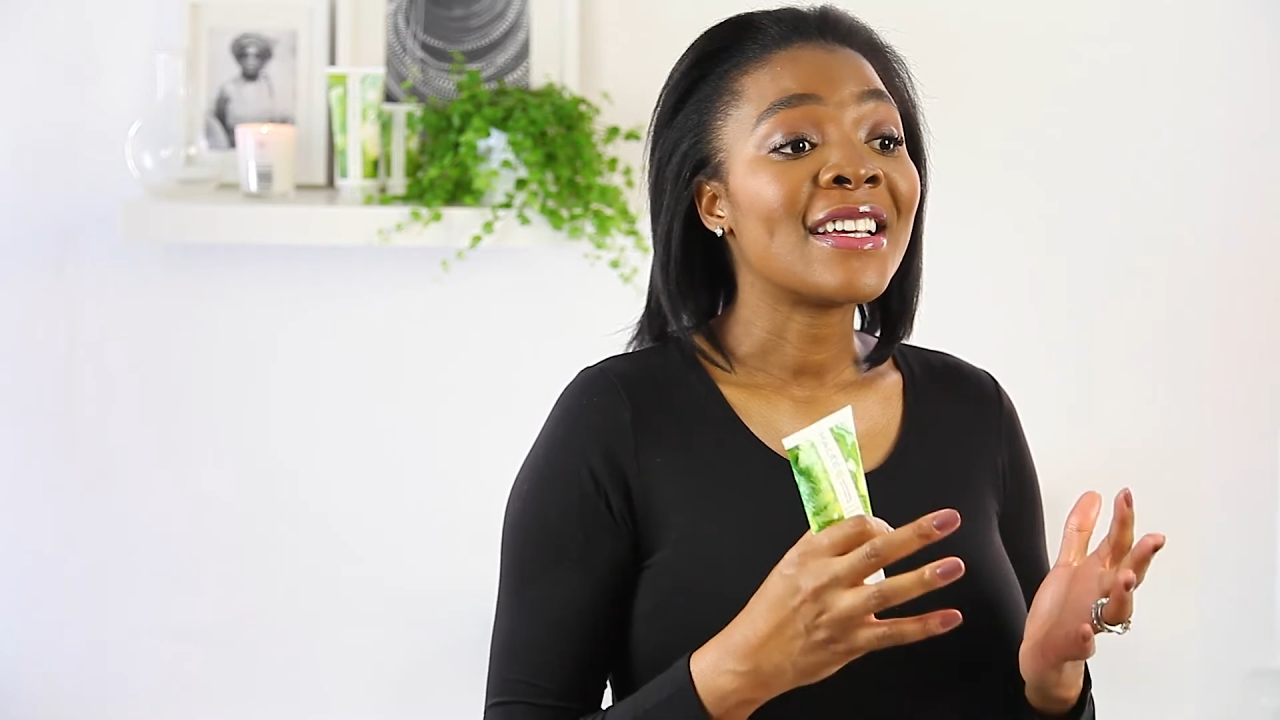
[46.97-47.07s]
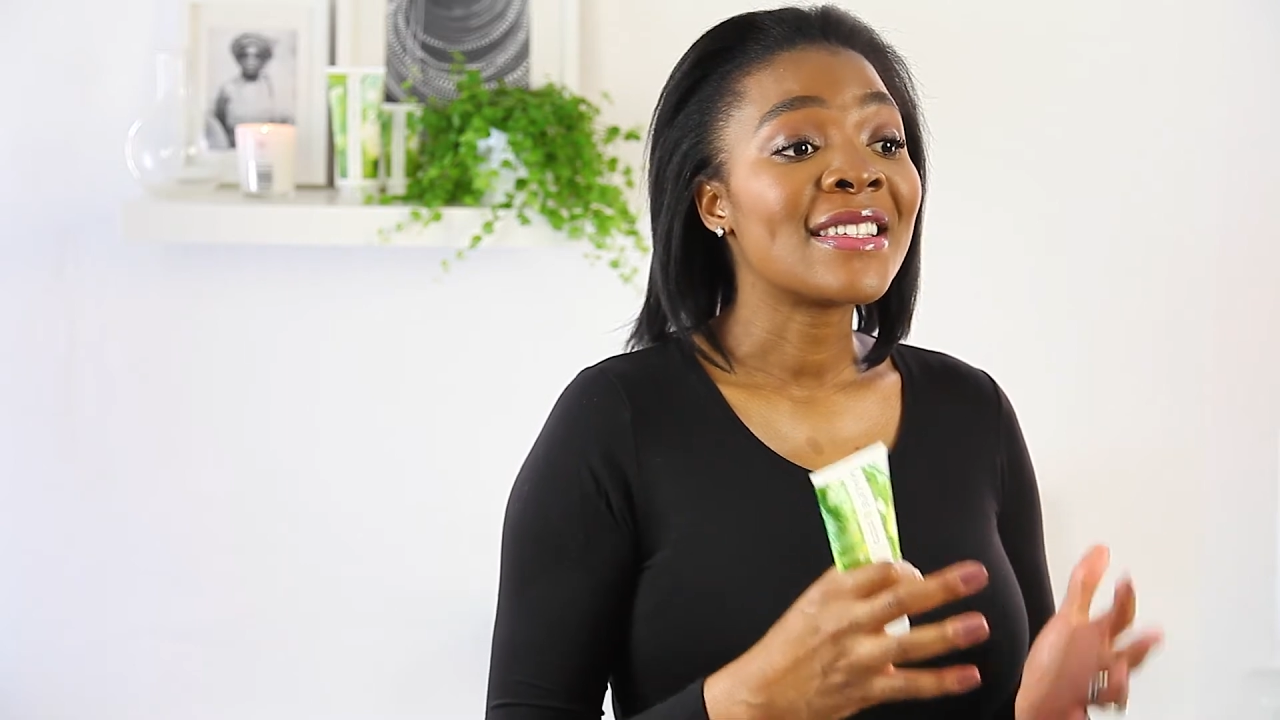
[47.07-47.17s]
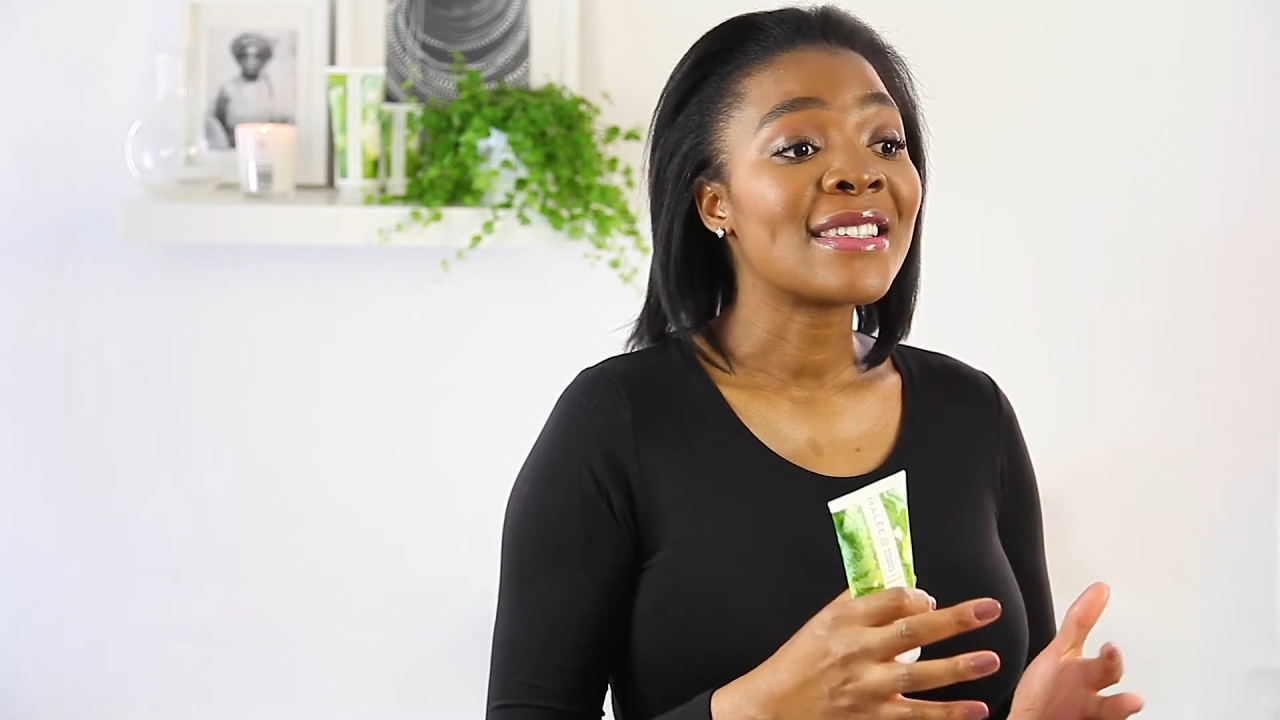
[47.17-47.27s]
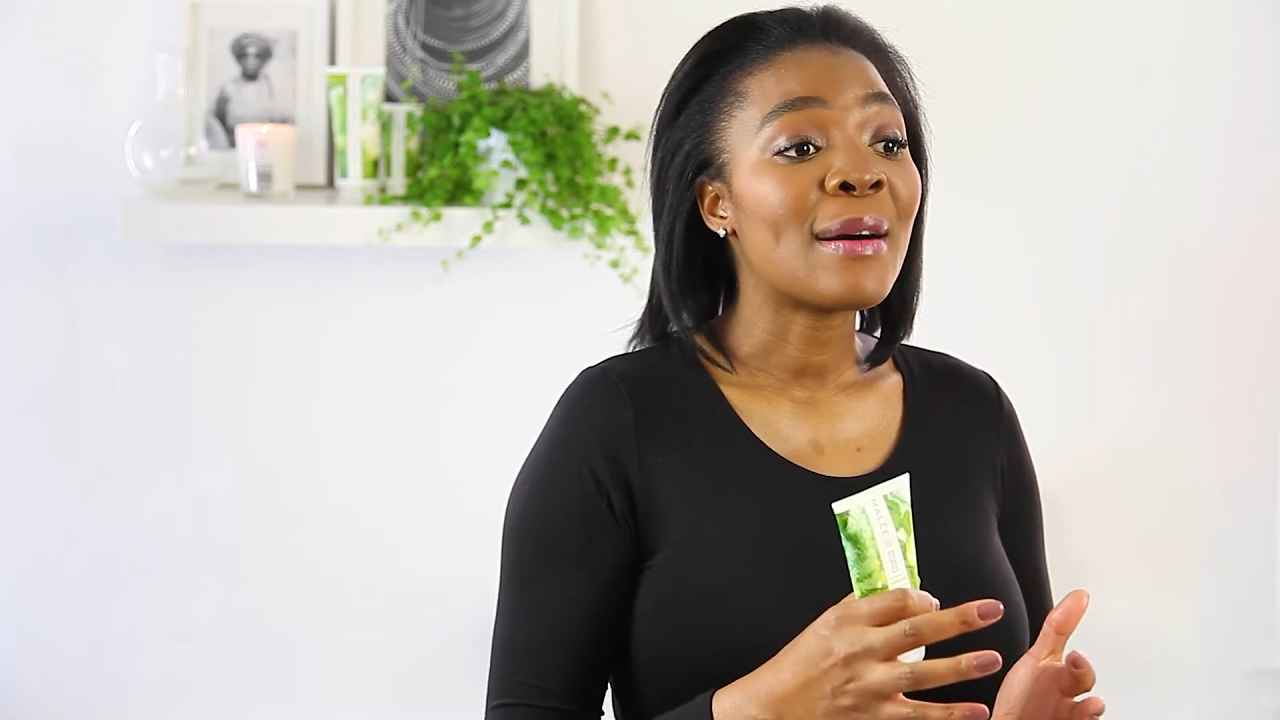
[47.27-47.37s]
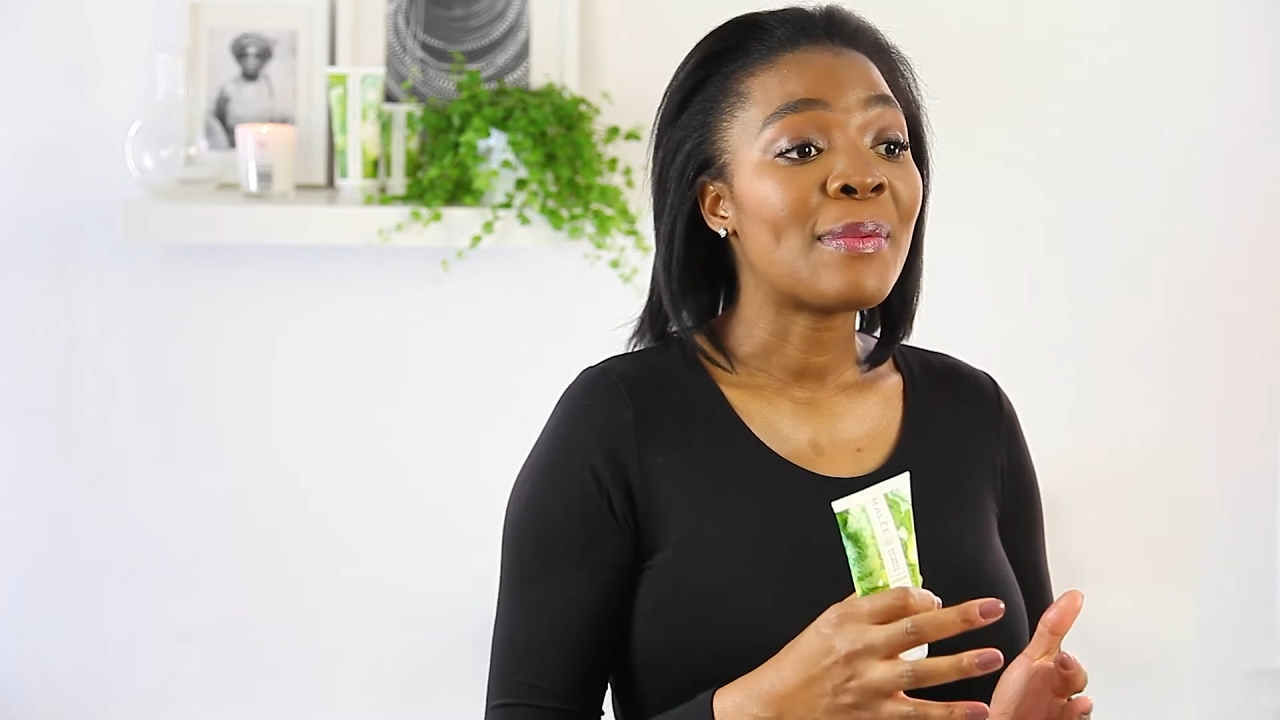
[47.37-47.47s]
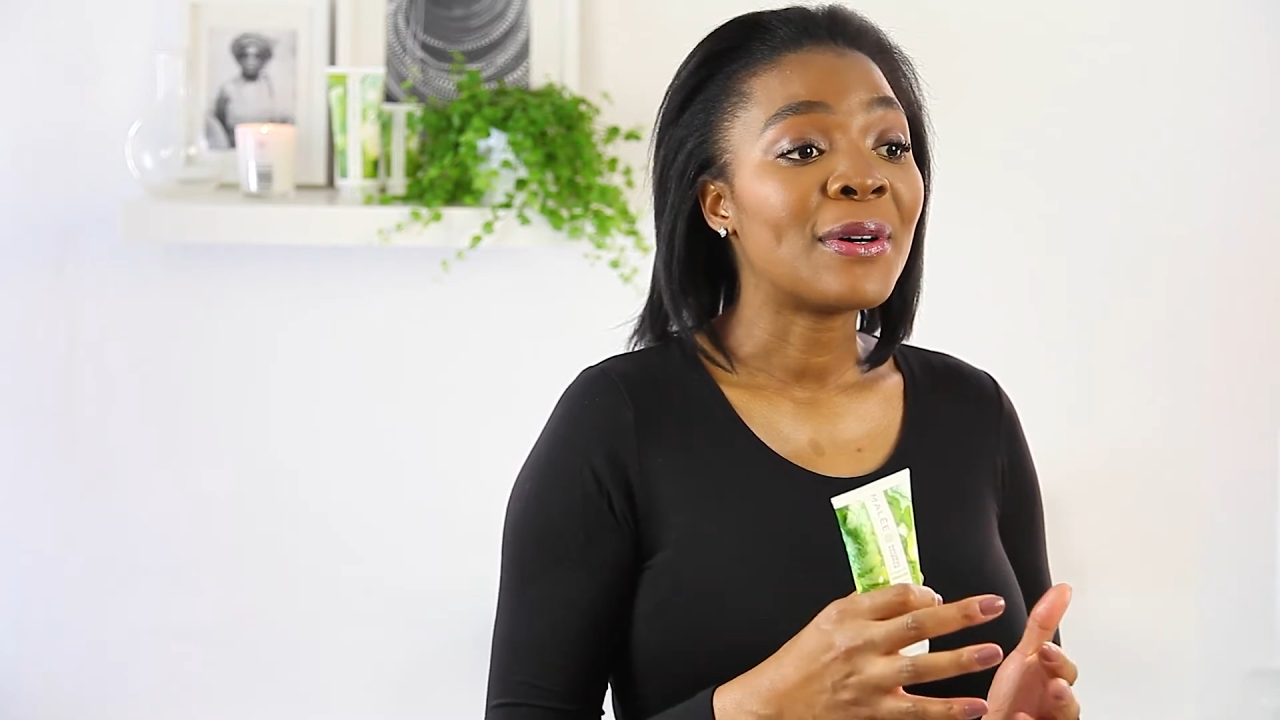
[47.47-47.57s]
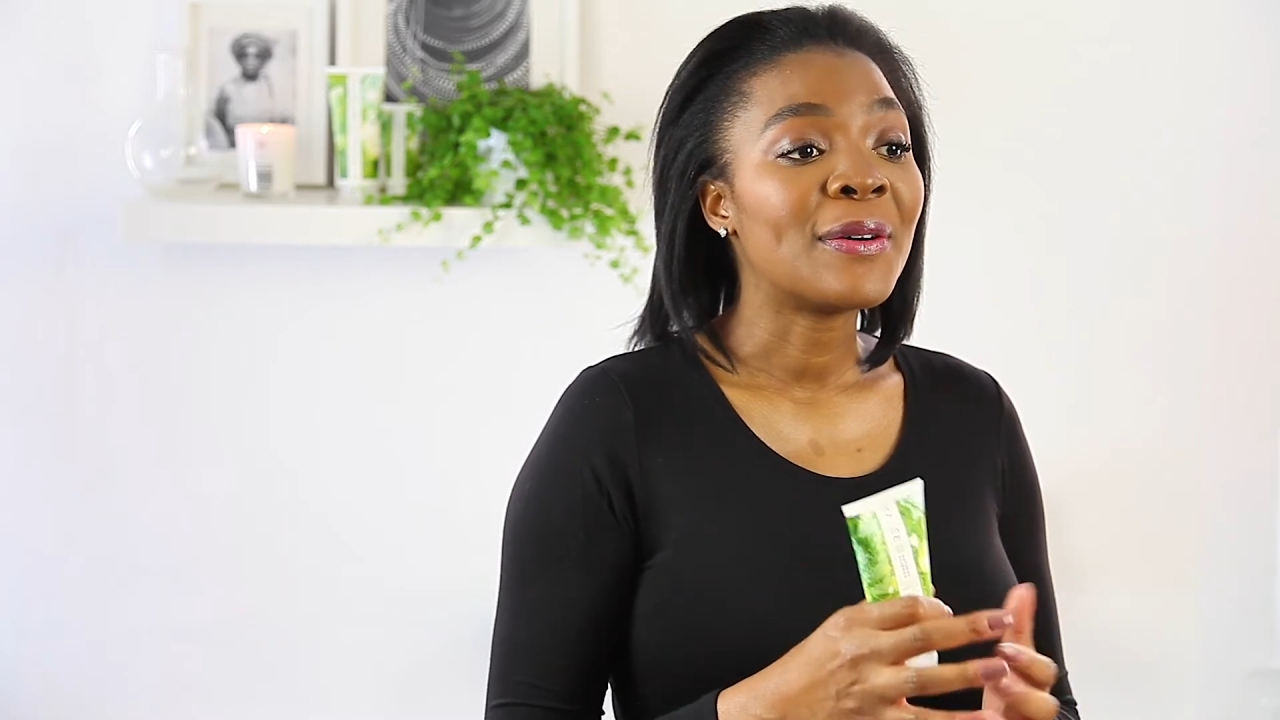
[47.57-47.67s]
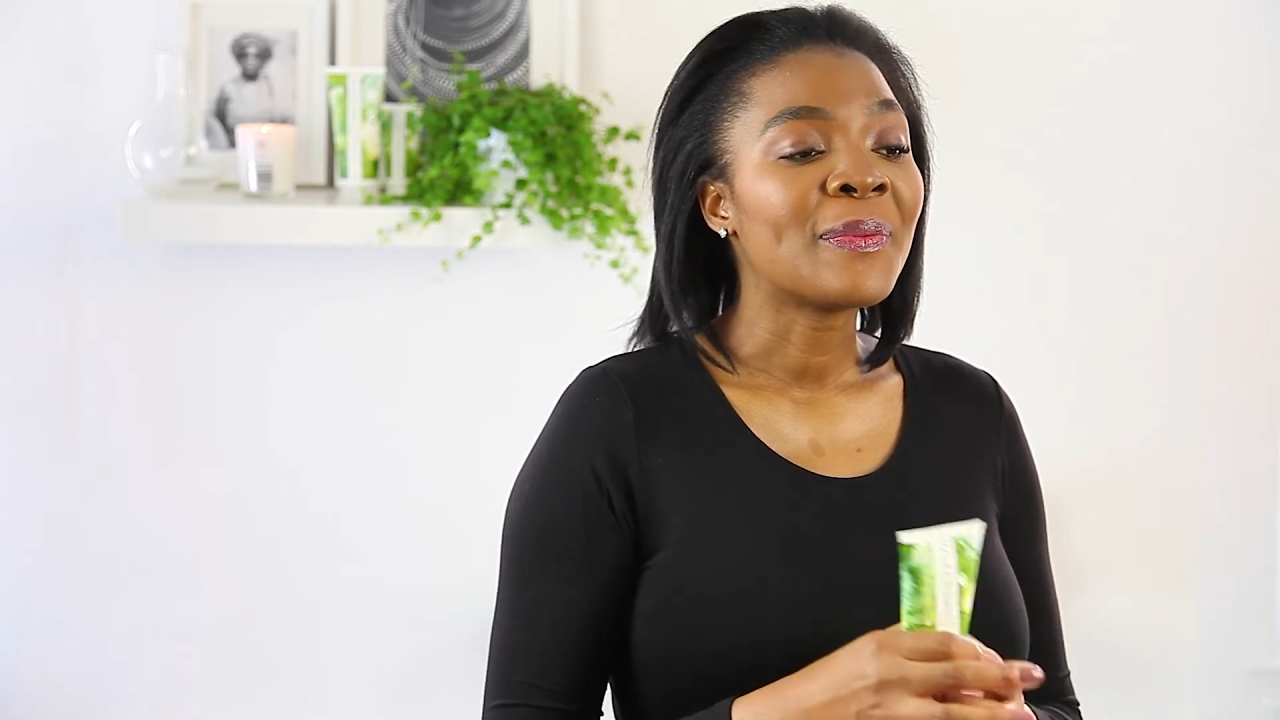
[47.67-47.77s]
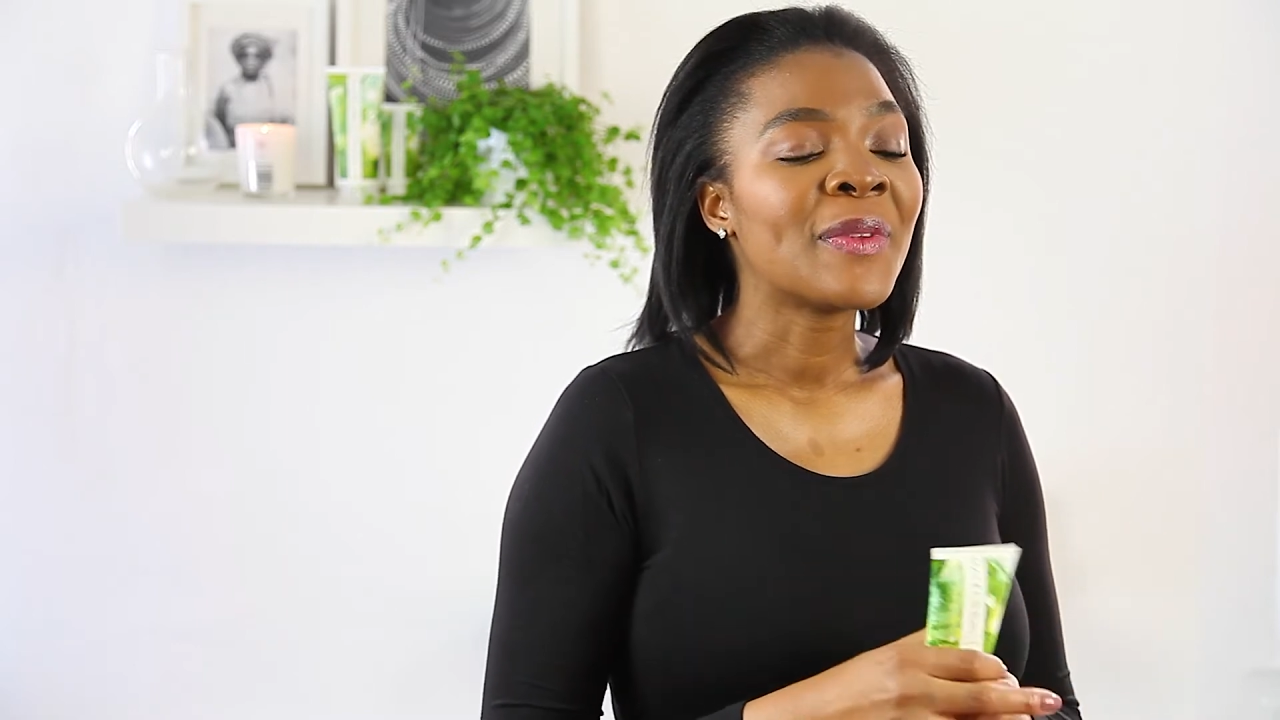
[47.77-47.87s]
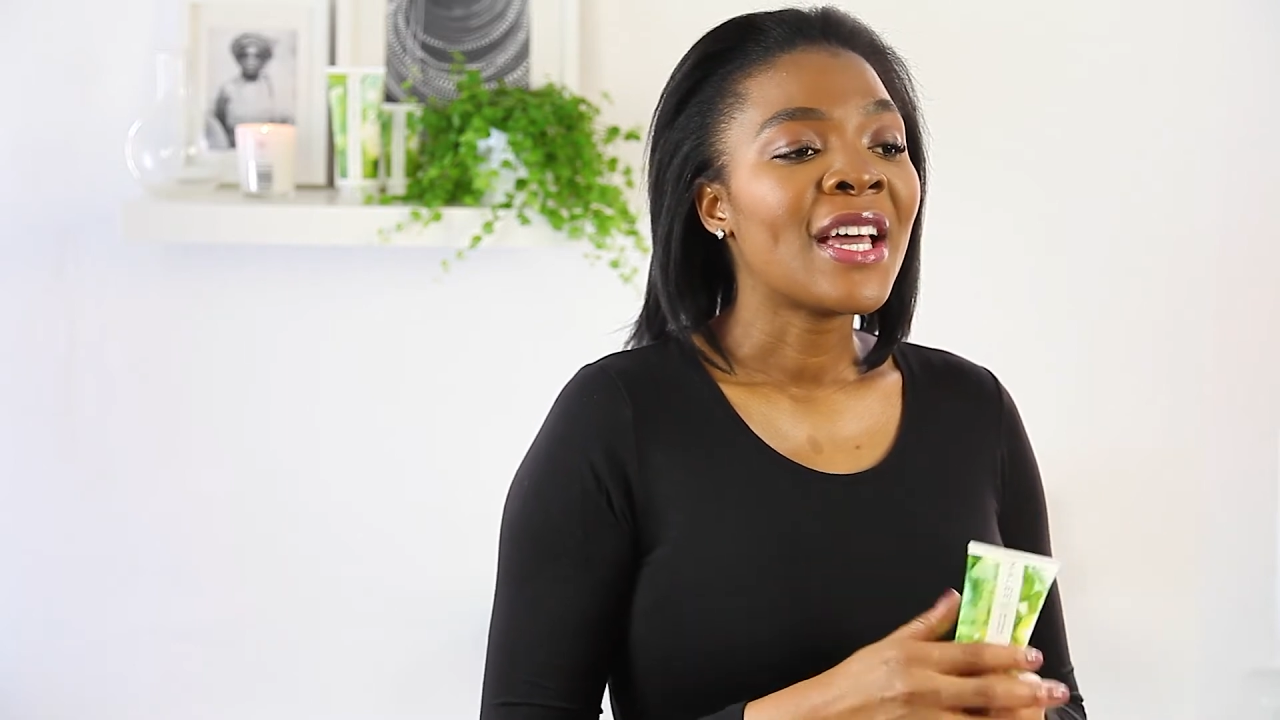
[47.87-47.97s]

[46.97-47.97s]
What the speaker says: and supple.